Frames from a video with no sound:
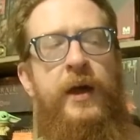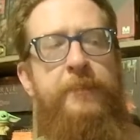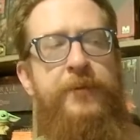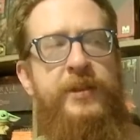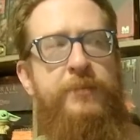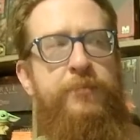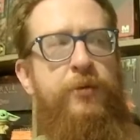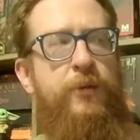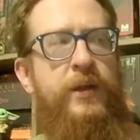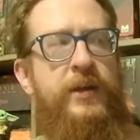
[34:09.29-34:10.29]
play the
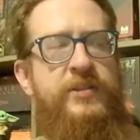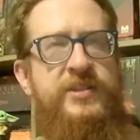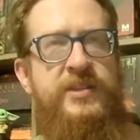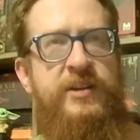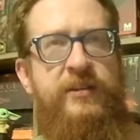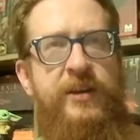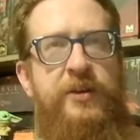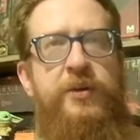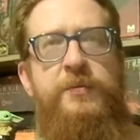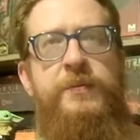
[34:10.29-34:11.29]
prologue
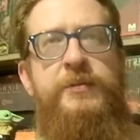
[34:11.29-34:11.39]
scenario,